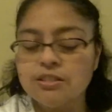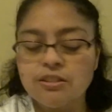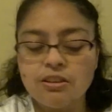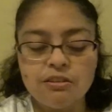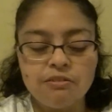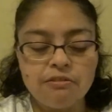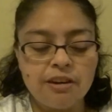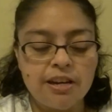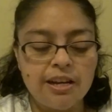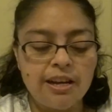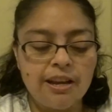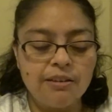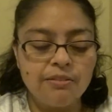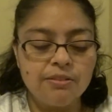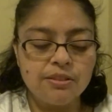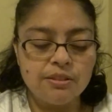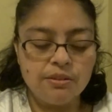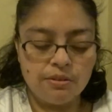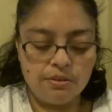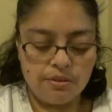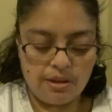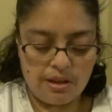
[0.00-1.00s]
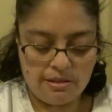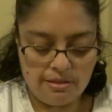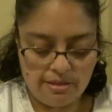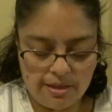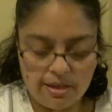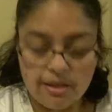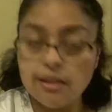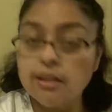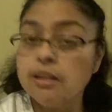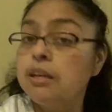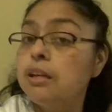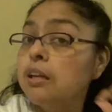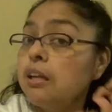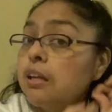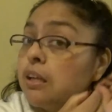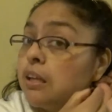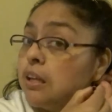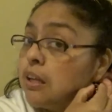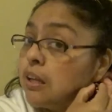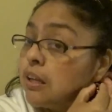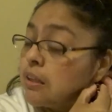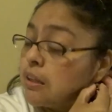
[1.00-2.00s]
on right now, so I think
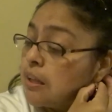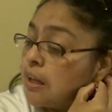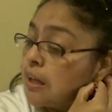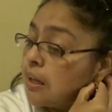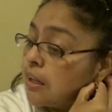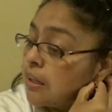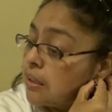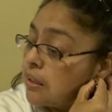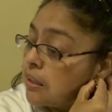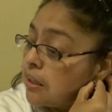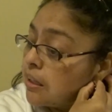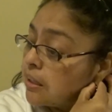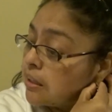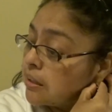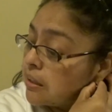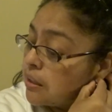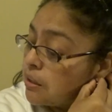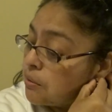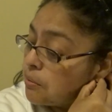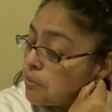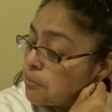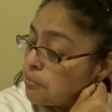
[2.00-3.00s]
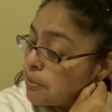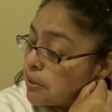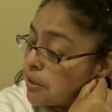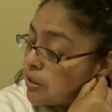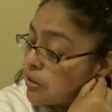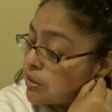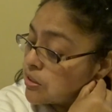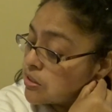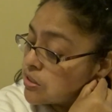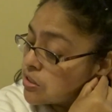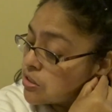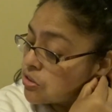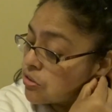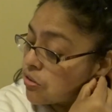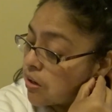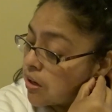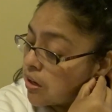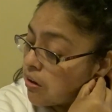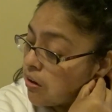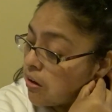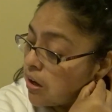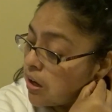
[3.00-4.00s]
that they would be good to
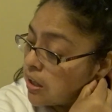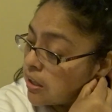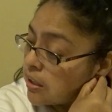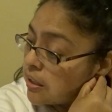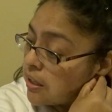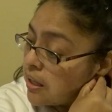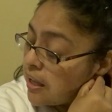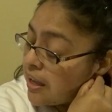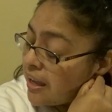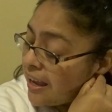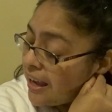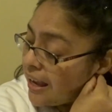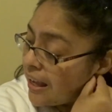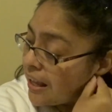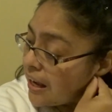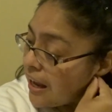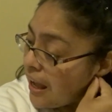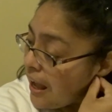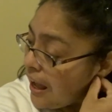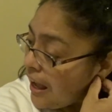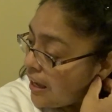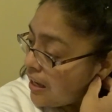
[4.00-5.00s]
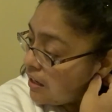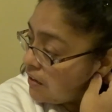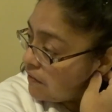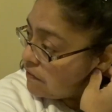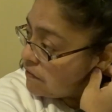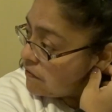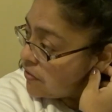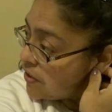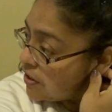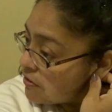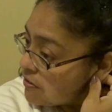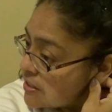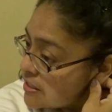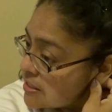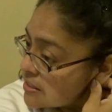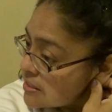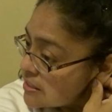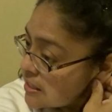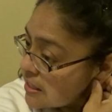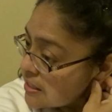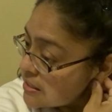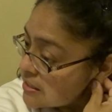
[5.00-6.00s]
try on. And I am very
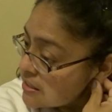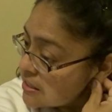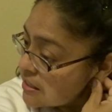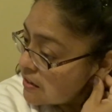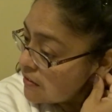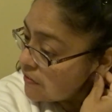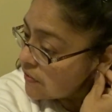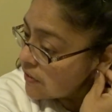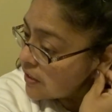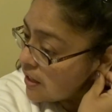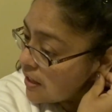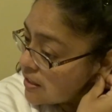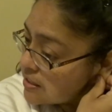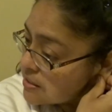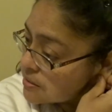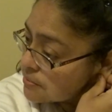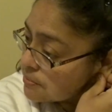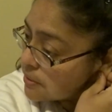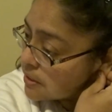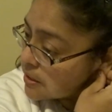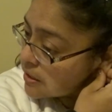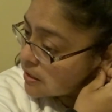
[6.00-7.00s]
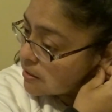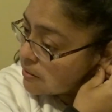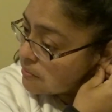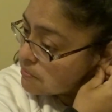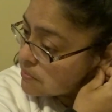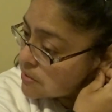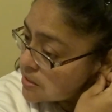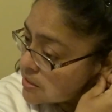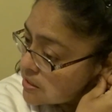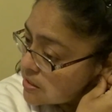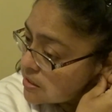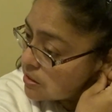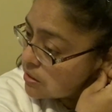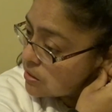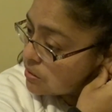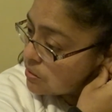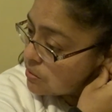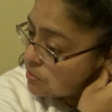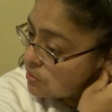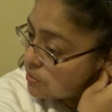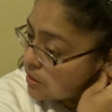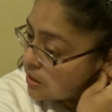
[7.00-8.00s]
sensitive, guys, when it comes
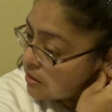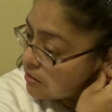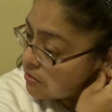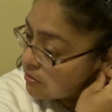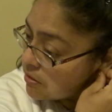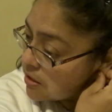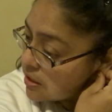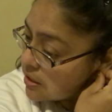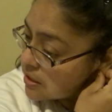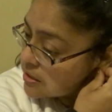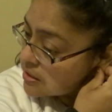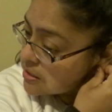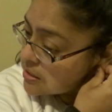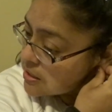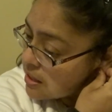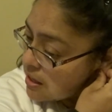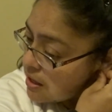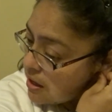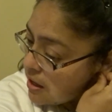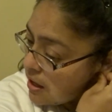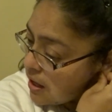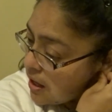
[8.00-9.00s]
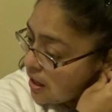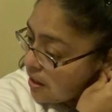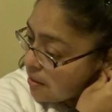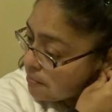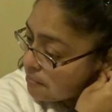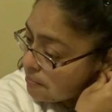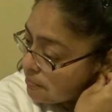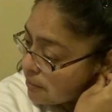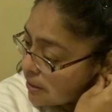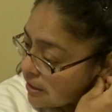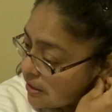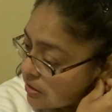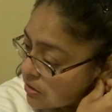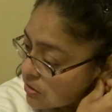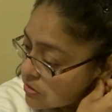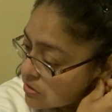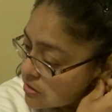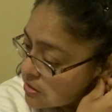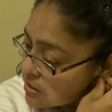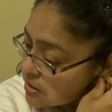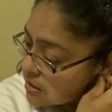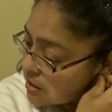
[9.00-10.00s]
to earrings. My
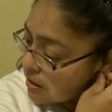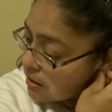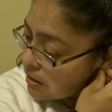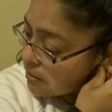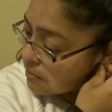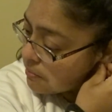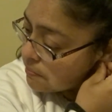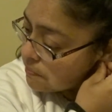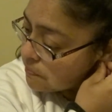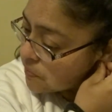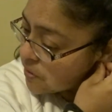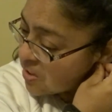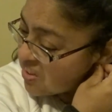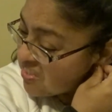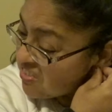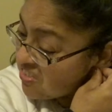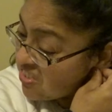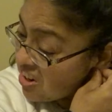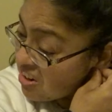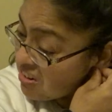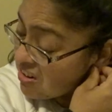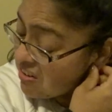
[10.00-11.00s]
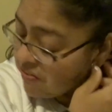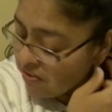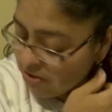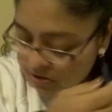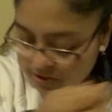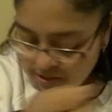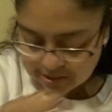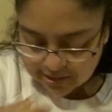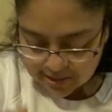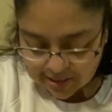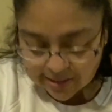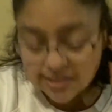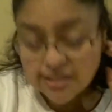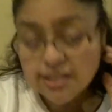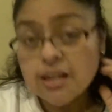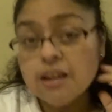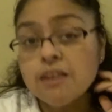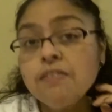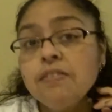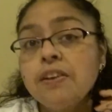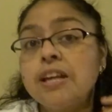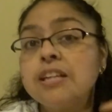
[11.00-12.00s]
ears are very, very
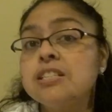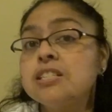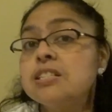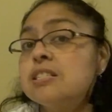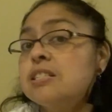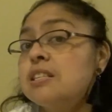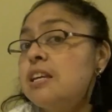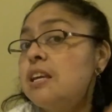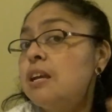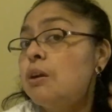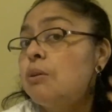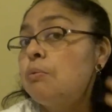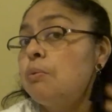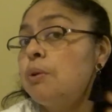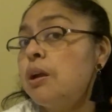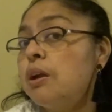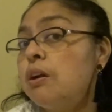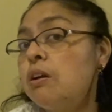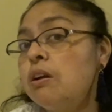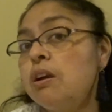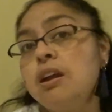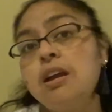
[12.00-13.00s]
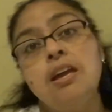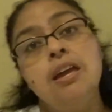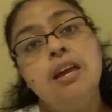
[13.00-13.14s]
sensitive. I just can't wear